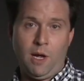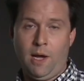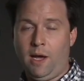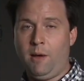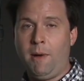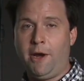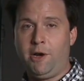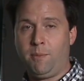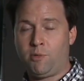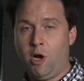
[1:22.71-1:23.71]
a, a
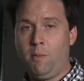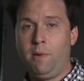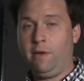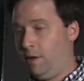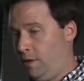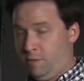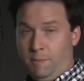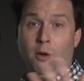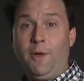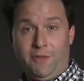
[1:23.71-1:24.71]
monitor probe there's
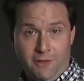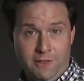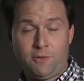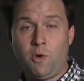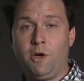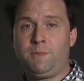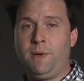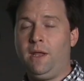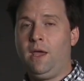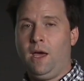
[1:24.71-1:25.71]
better ones than this, of course,
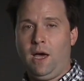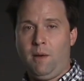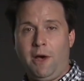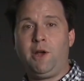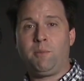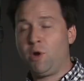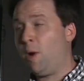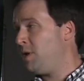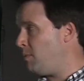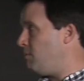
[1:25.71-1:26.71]
but uh, monitor
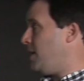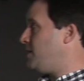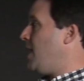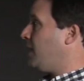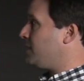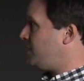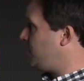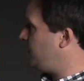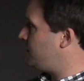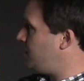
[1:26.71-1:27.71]
probe to maintain
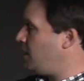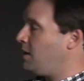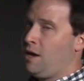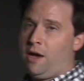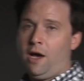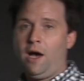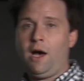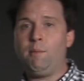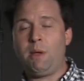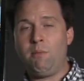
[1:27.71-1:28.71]
consistency uh,
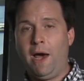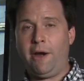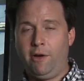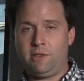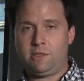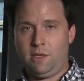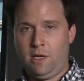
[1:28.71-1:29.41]
on my monitors.